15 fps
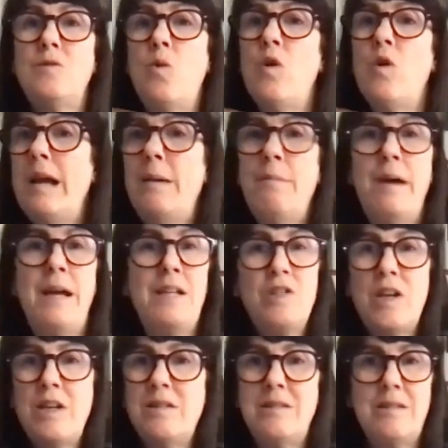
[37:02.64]
or am I
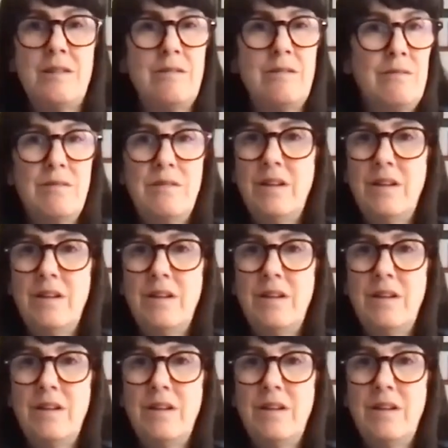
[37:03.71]
just